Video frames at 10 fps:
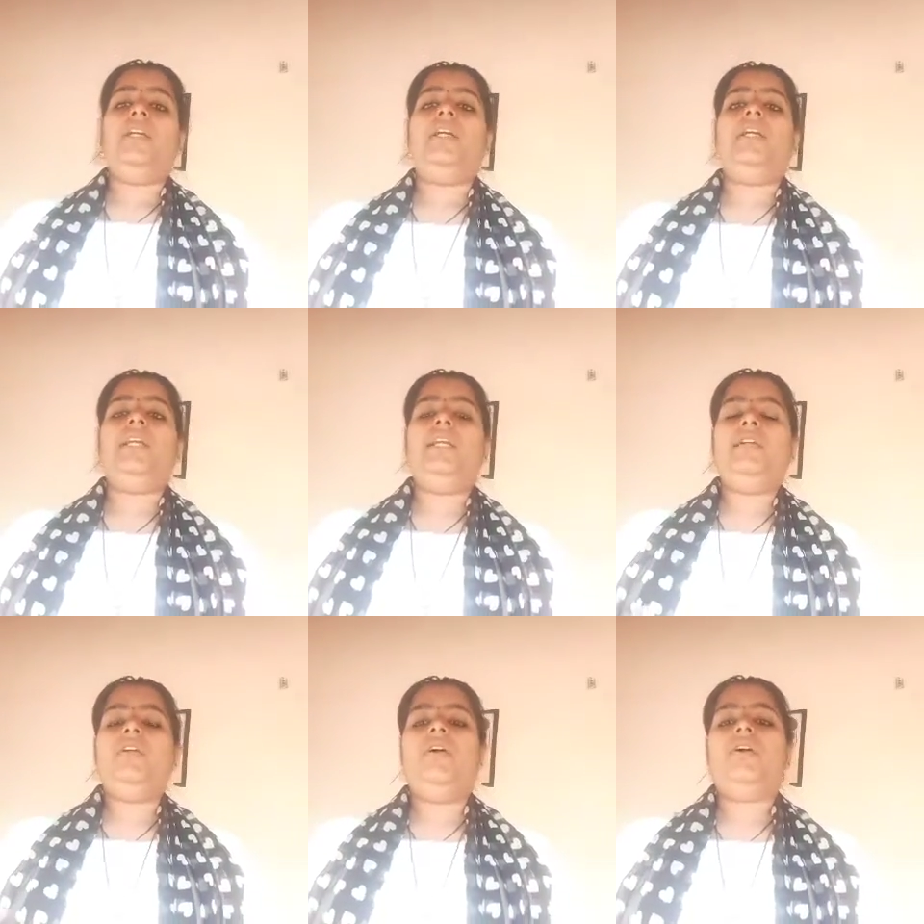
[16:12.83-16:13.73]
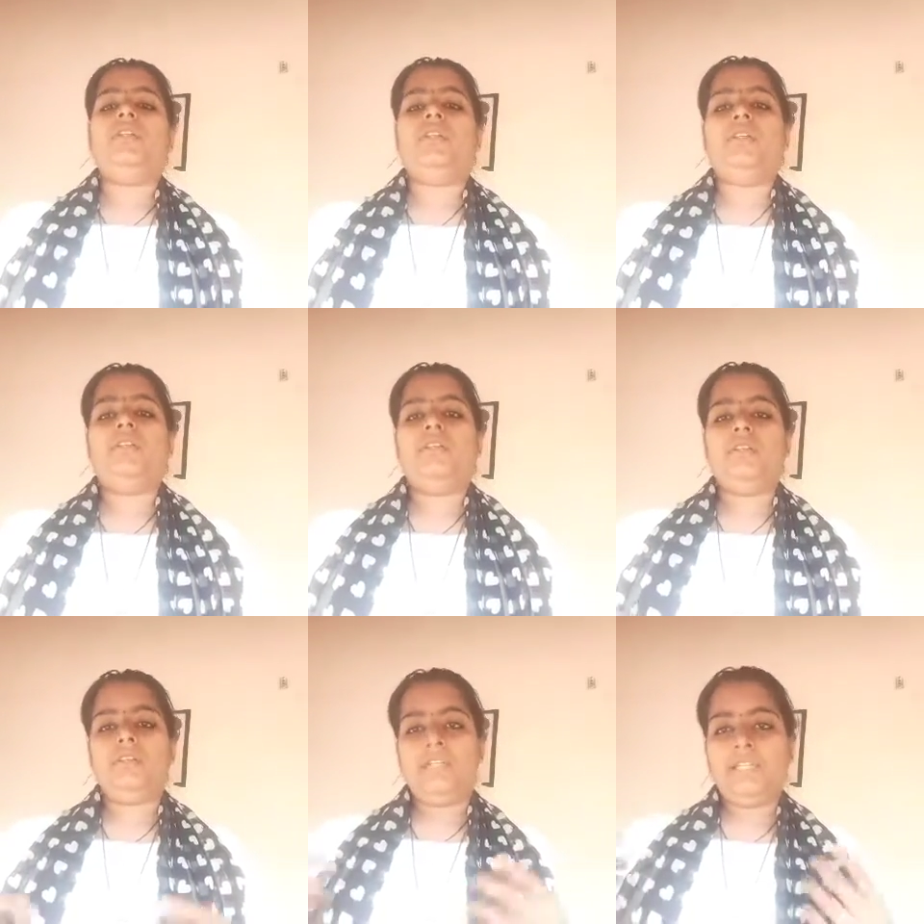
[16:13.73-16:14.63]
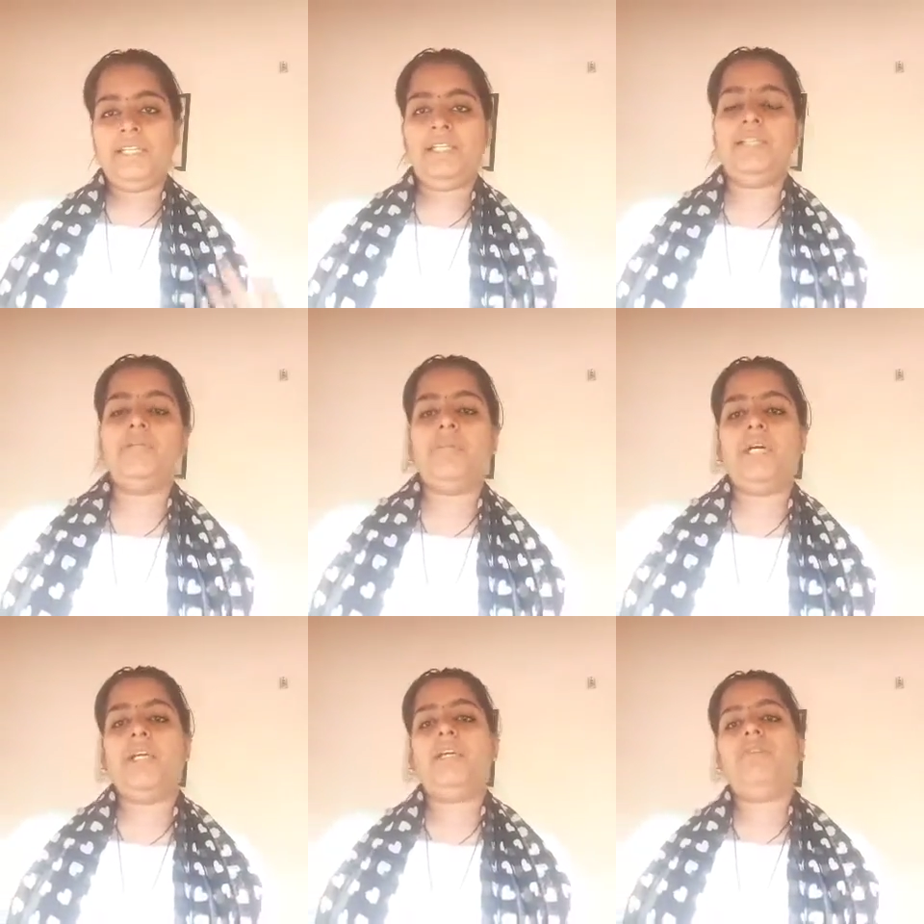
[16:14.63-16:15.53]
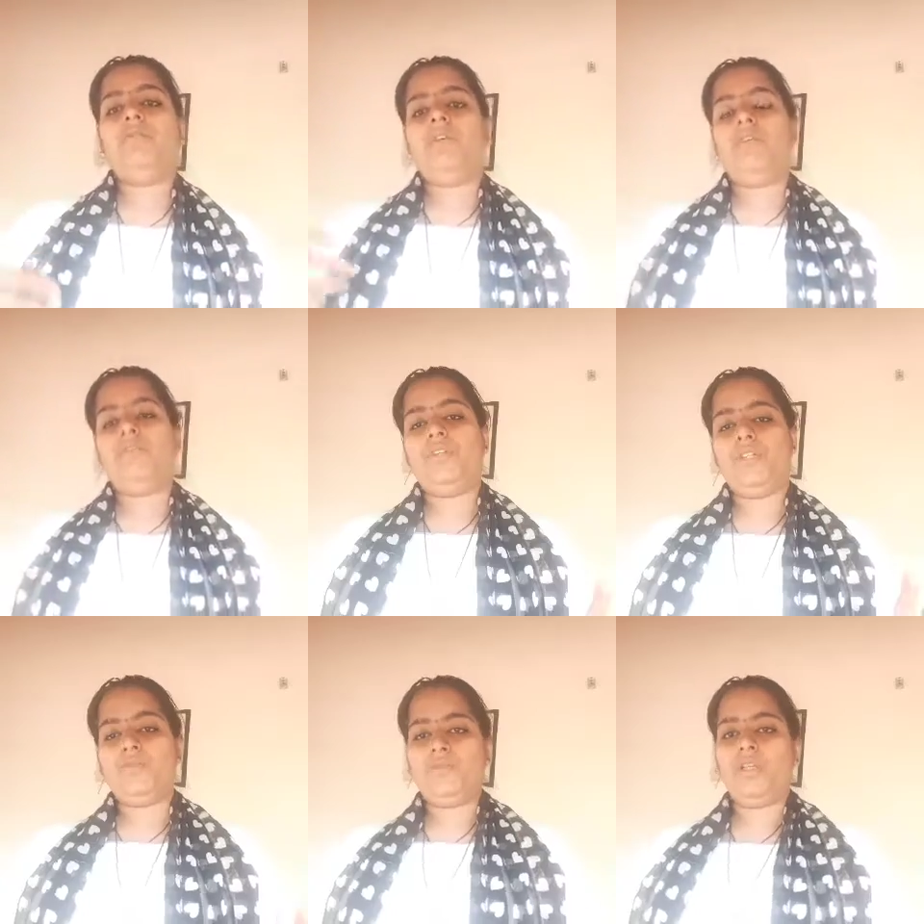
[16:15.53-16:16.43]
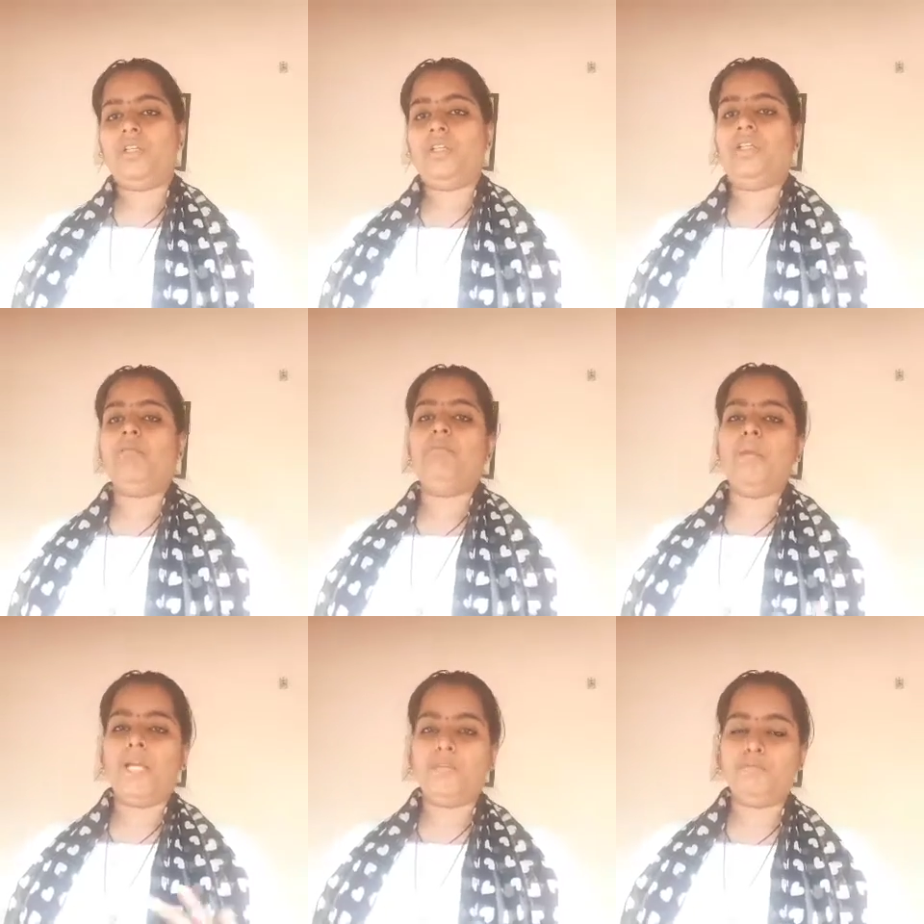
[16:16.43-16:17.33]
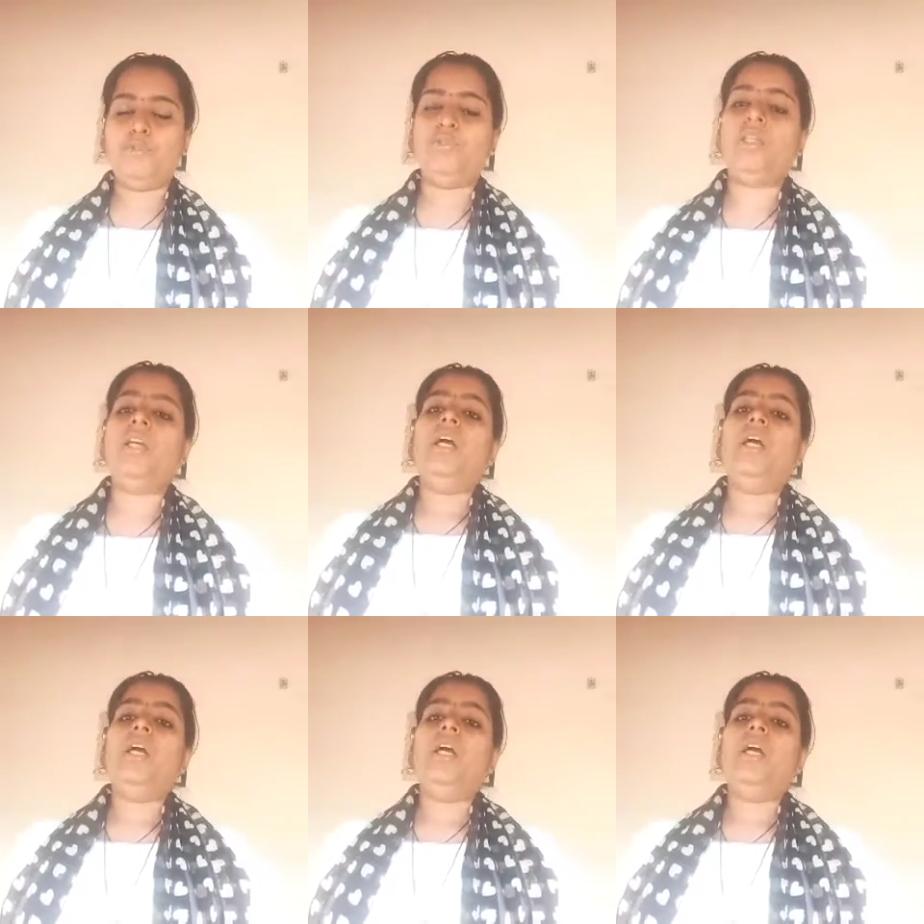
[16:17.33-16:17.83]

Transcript: He got killed by one of his worker Mahmud.